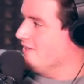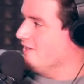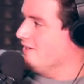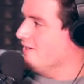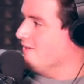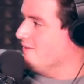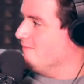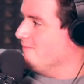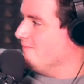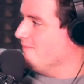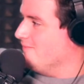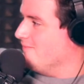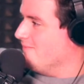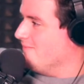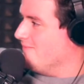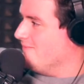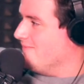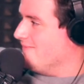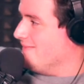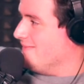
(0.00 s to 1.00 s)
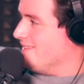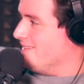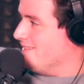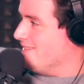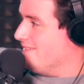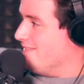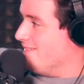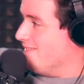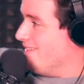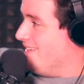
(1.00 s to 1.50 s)
Cool. Flying, singing,
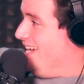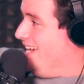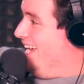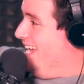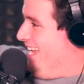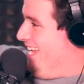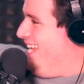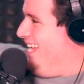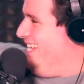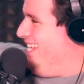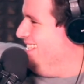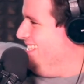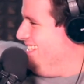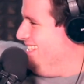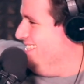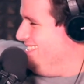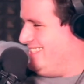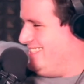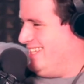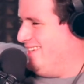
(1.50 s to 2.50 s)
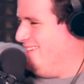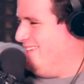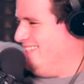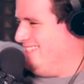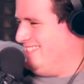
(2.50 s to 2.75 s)
kind of on the same plane.